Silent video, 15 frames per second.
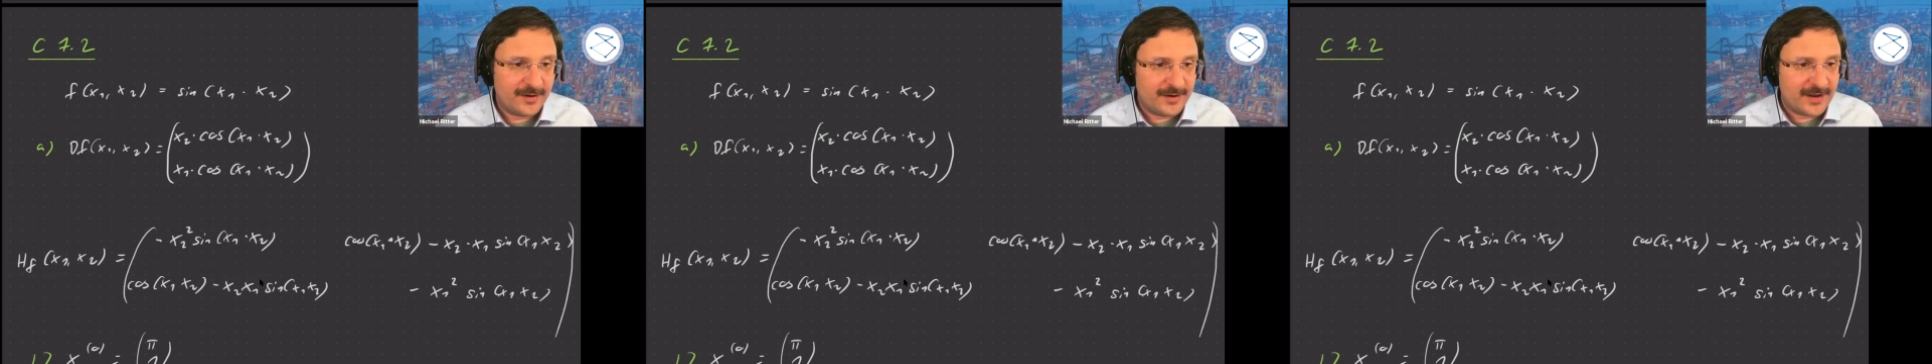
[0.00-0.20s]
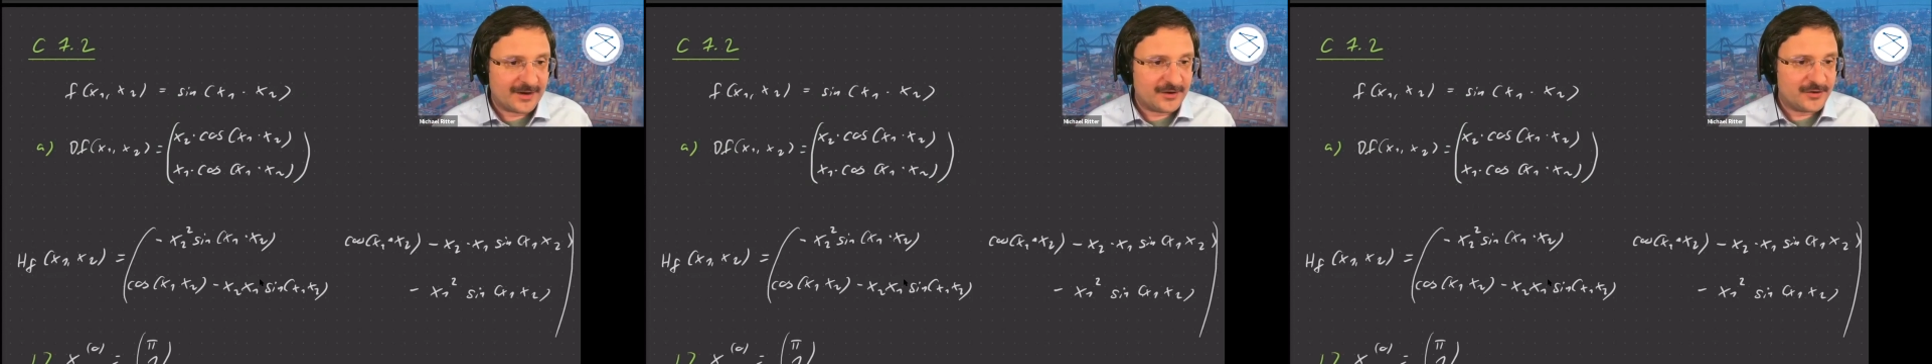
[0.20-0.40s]

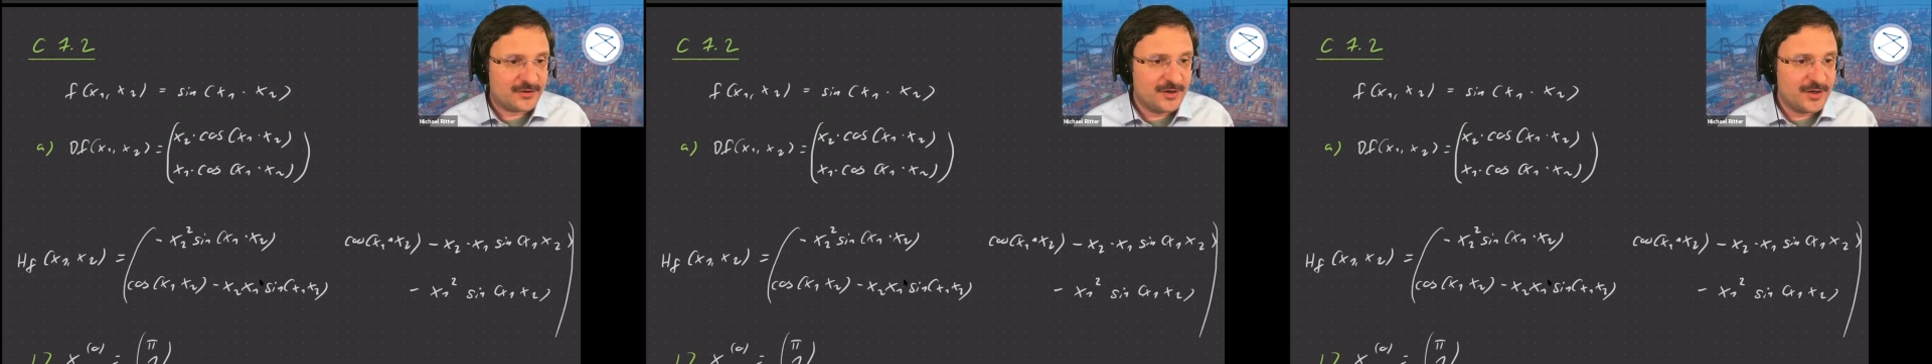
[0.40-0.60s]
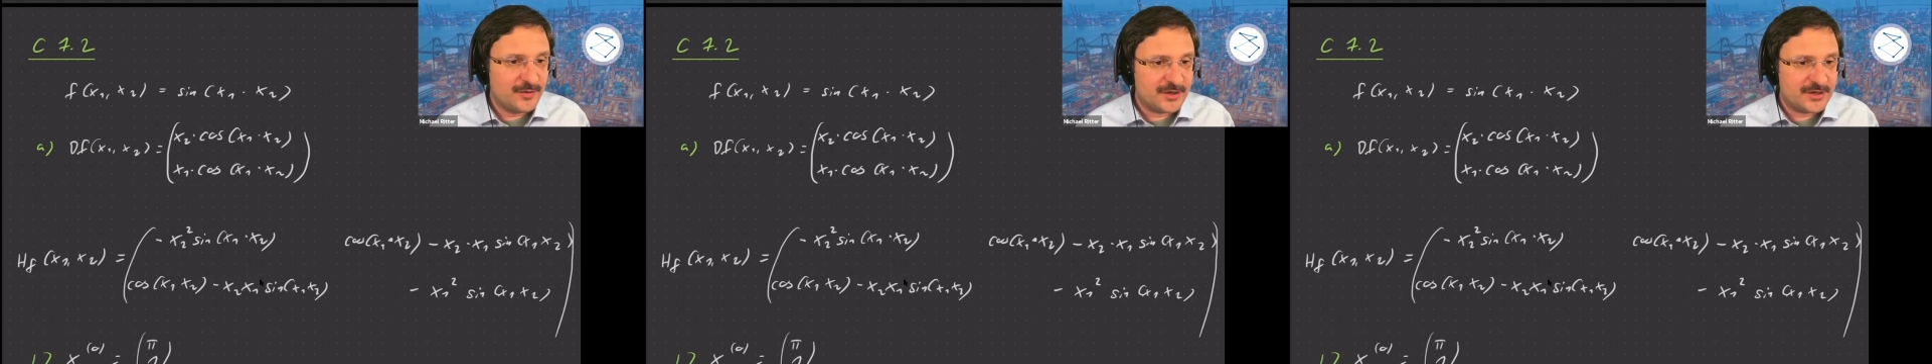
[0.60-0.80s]

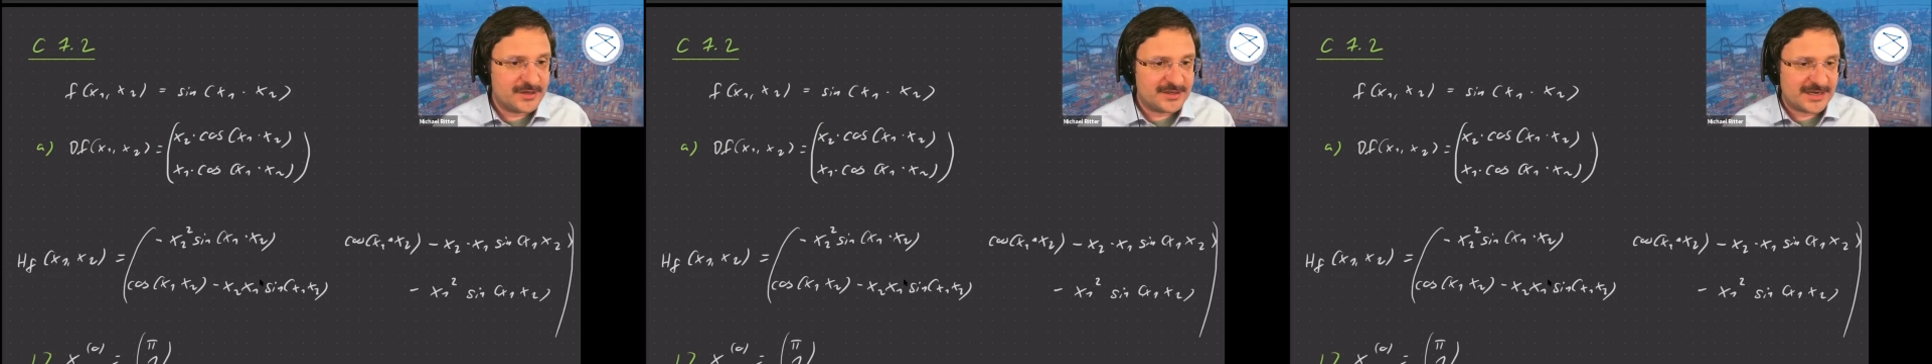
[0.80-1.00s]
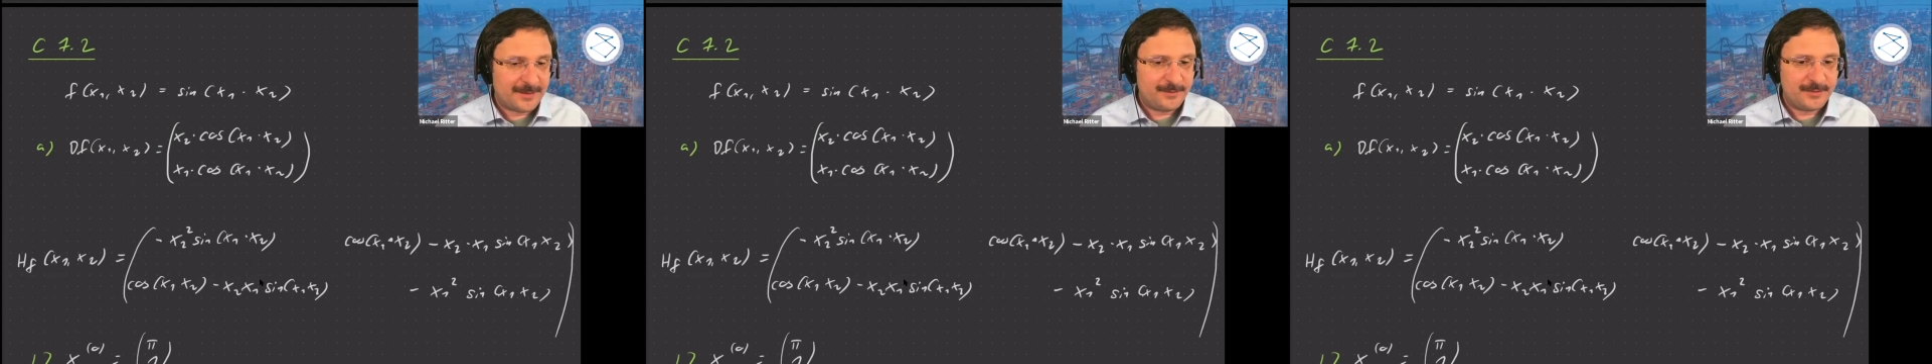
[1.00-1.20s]
actual Newton
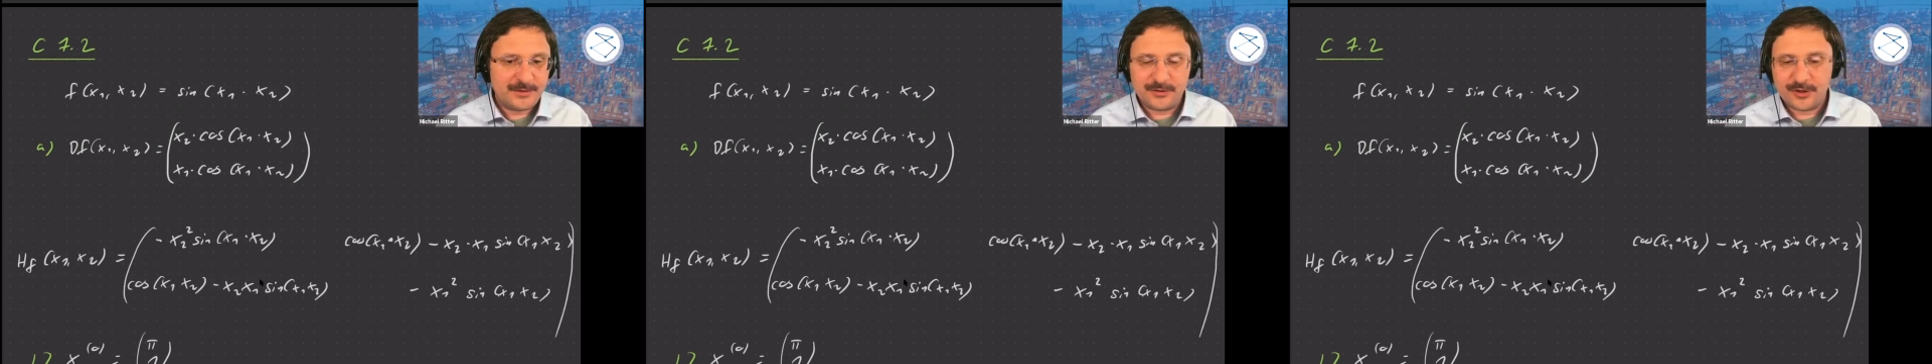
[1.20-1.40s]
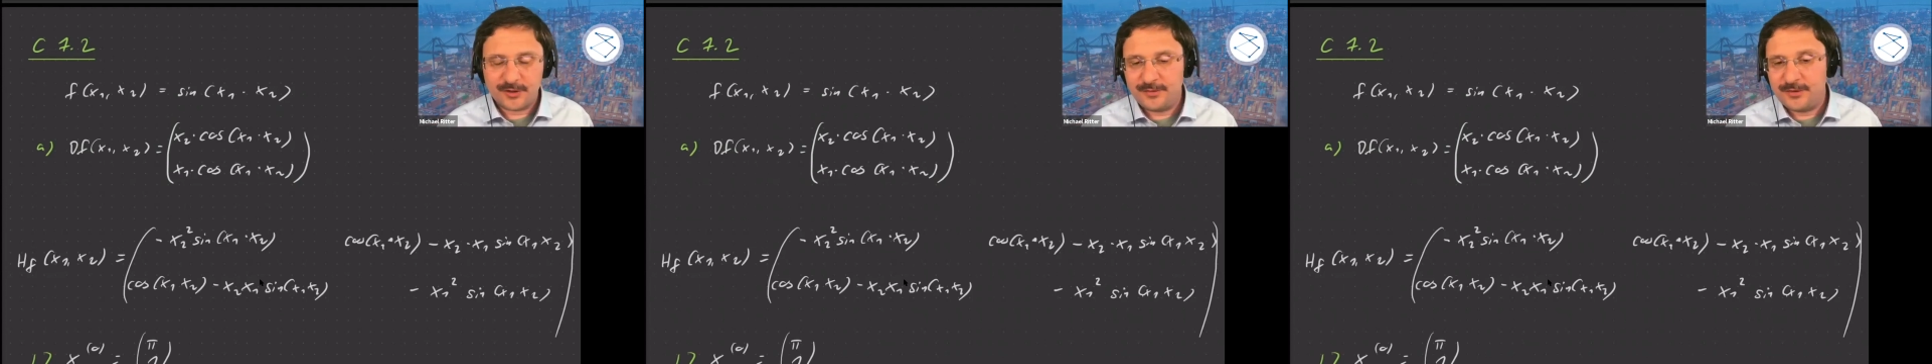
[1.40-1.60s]
step
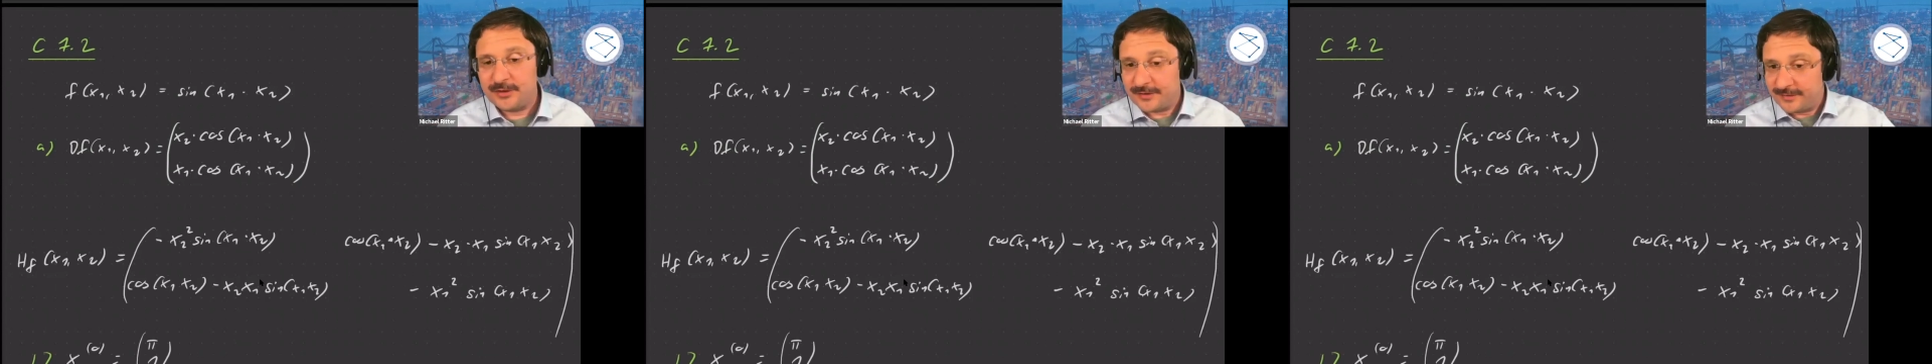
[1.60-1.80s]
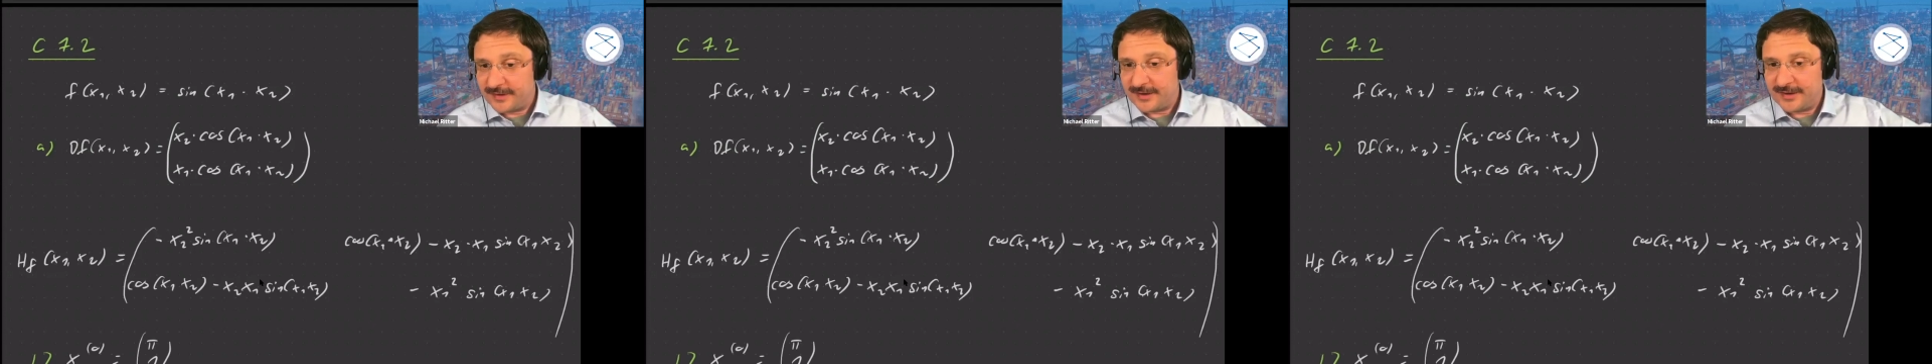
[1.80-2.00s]
to
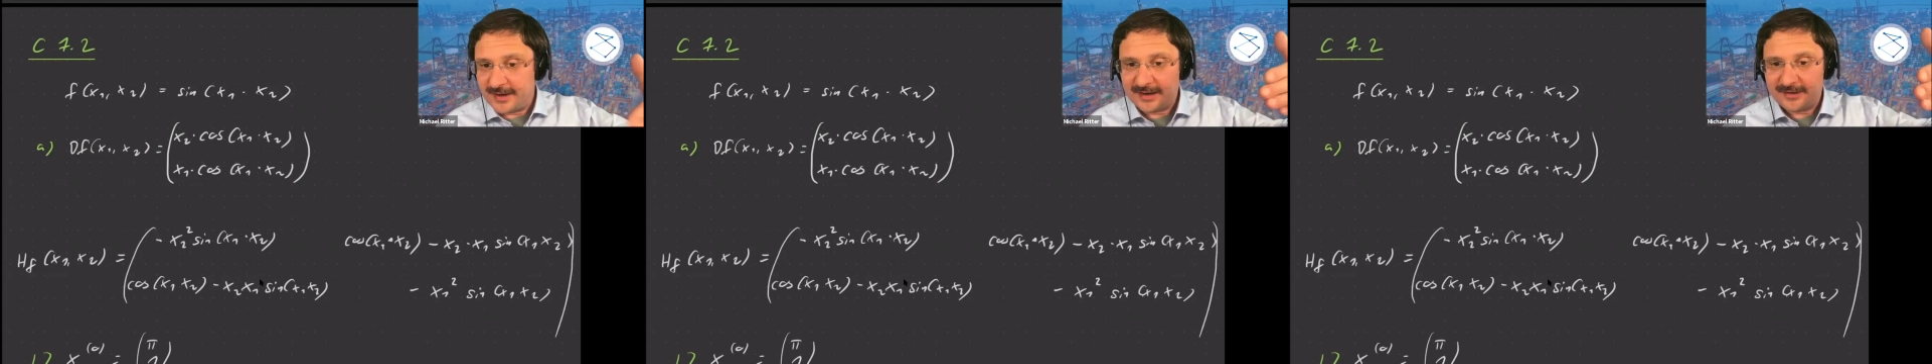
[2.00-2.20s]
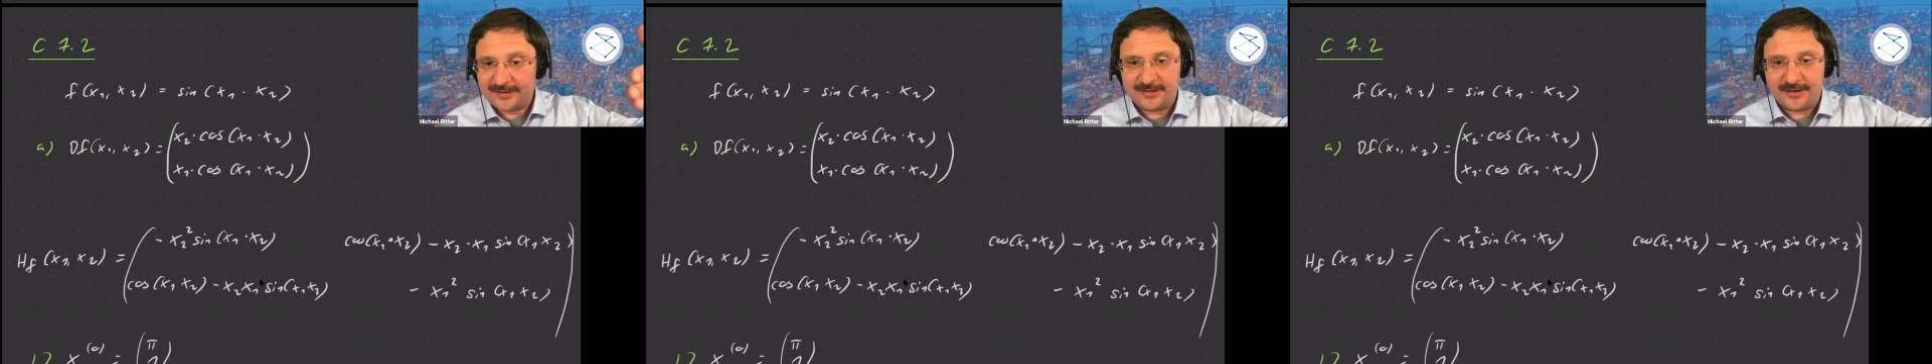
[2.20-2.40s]
compute the
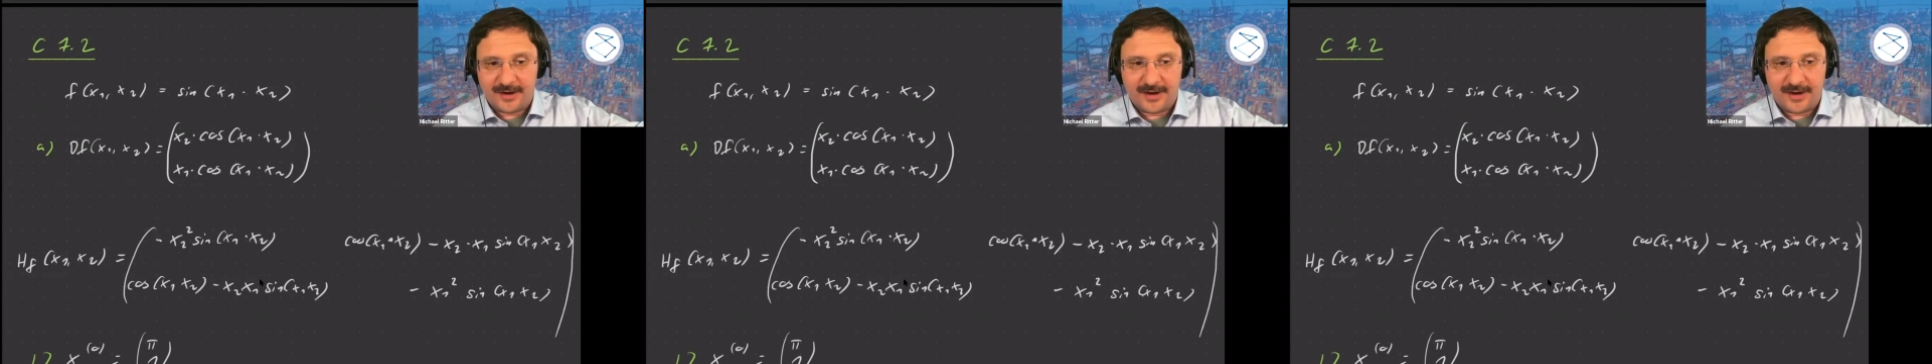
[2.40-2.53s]
next